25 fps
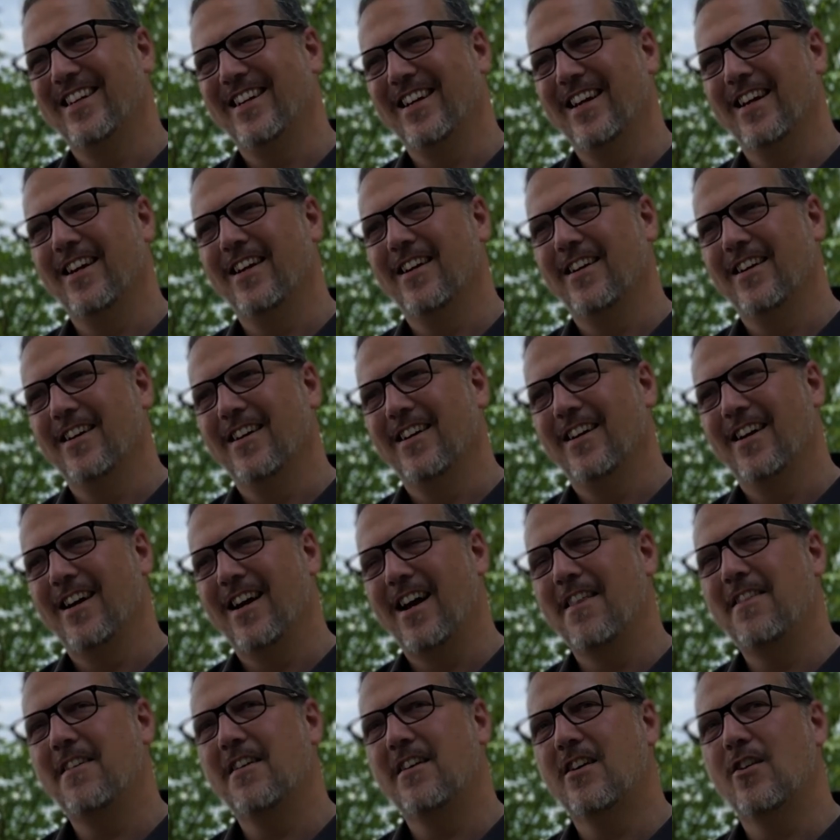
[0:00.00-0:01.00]
Yeah.
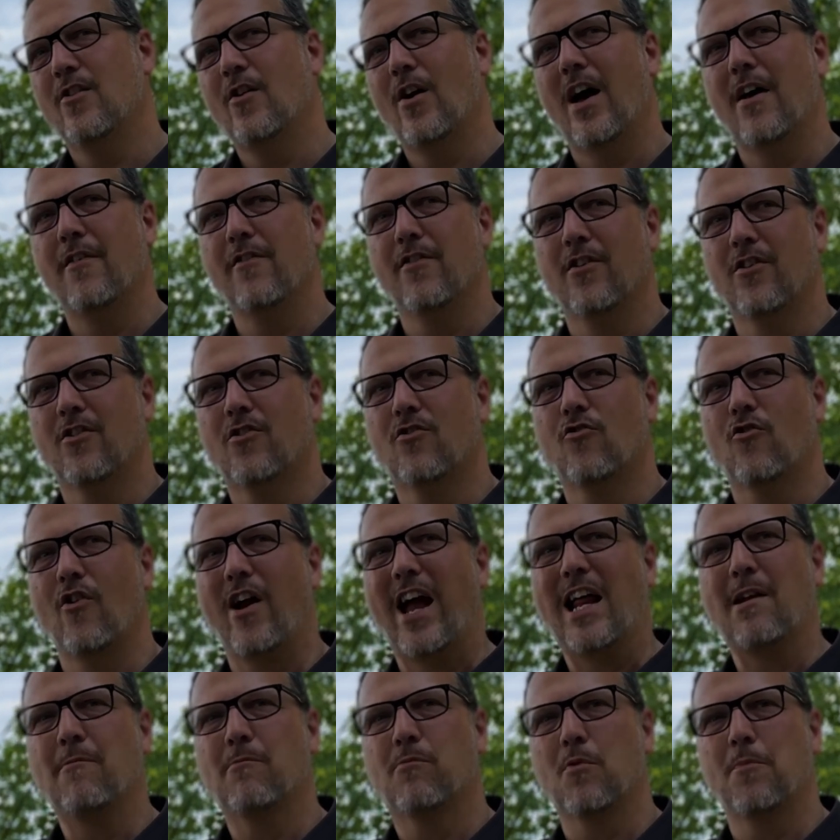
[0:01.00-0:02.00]
I think you have a
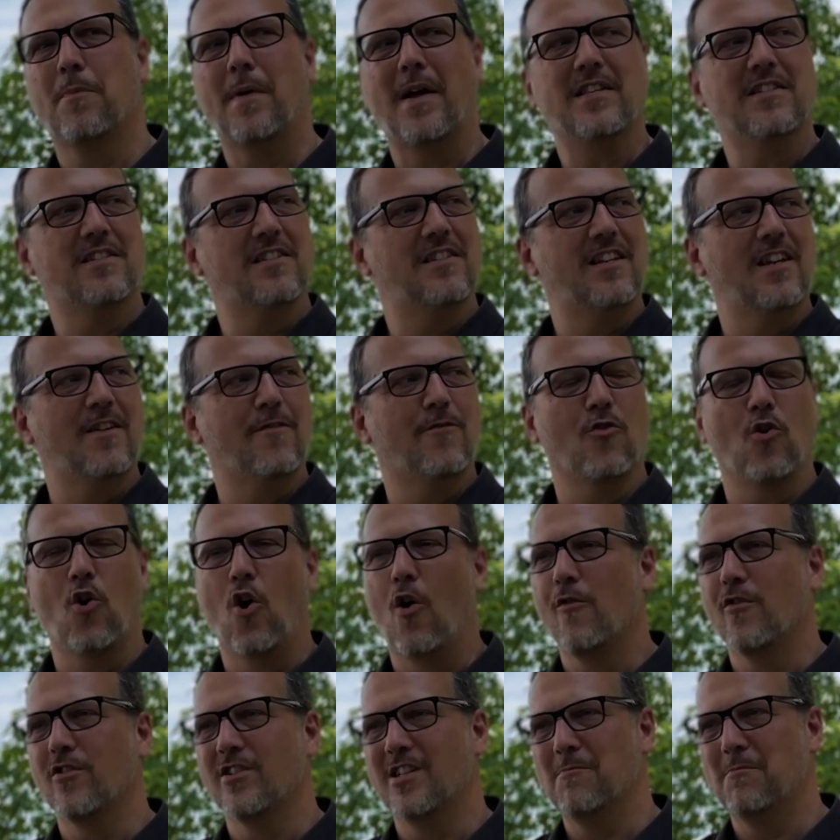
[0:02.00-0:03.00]
grand propensity for
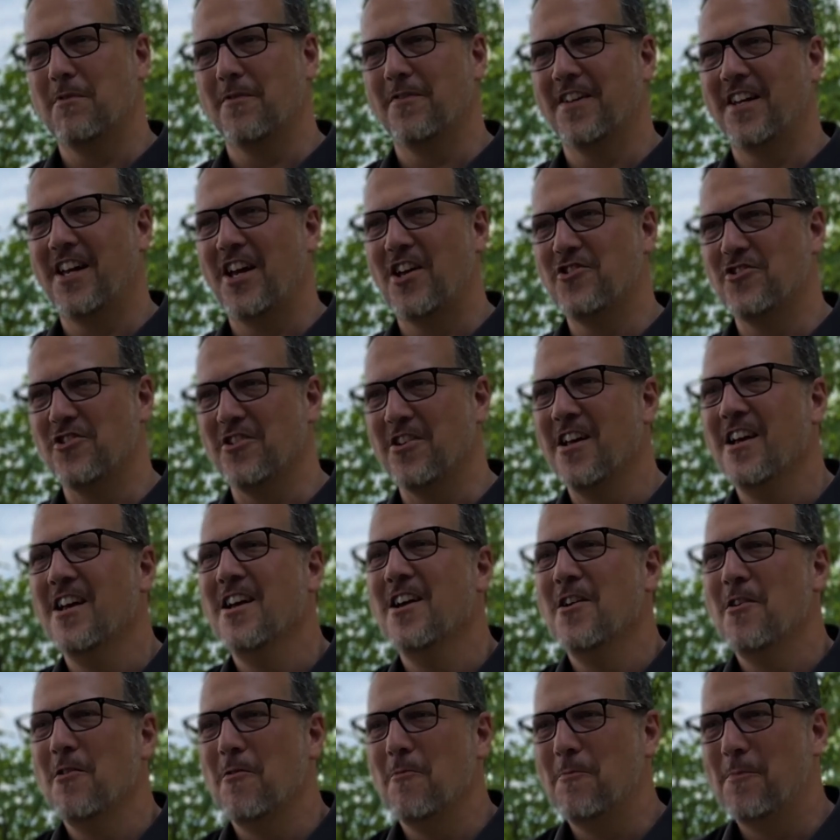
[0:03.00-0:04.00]
oversimplification,
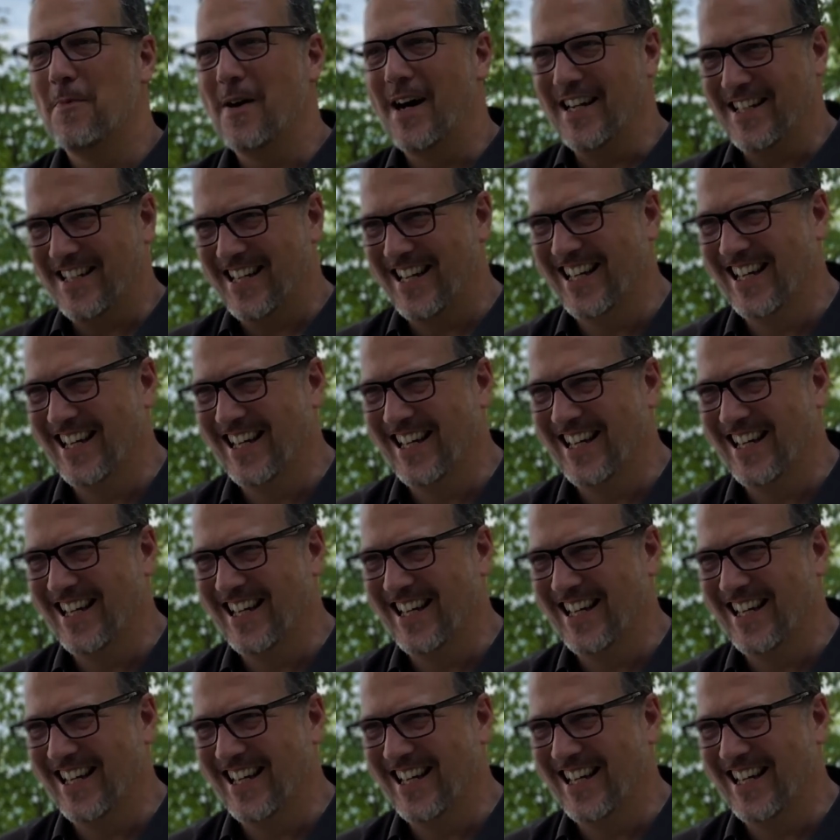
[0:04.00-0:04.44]
but